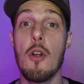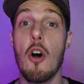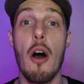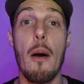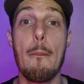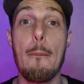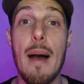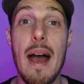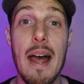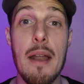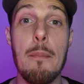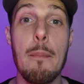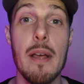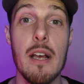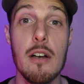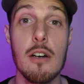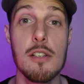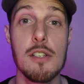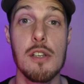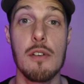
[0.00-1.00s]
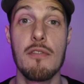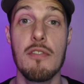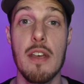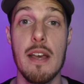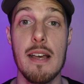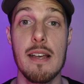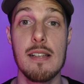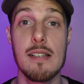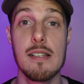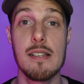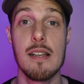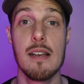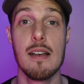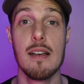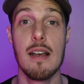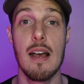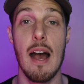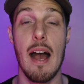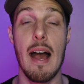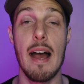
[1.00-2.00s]
not a man because of this,
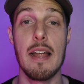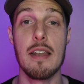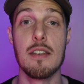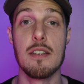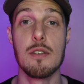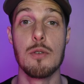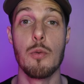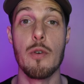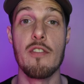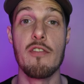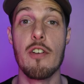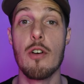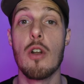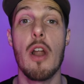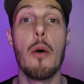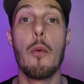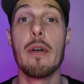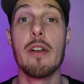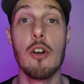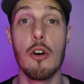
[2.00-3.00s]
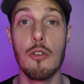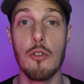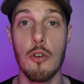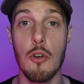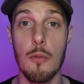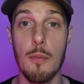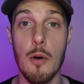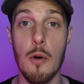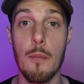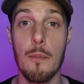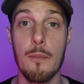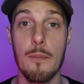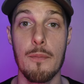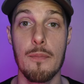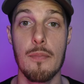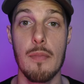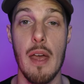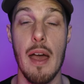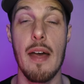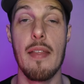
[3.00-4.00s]
and we feel like we're not normal.
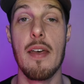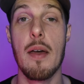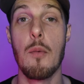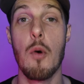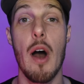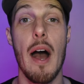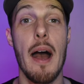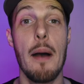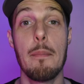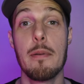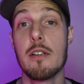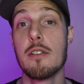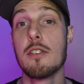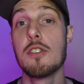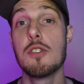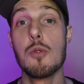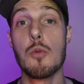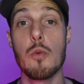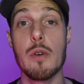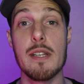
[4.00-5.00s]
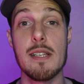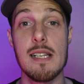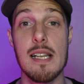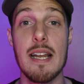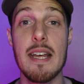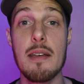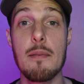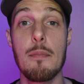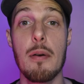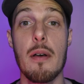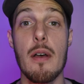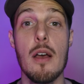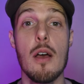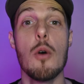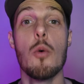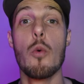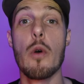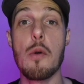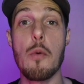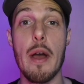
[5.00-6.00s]
And then what happens? We sleep, we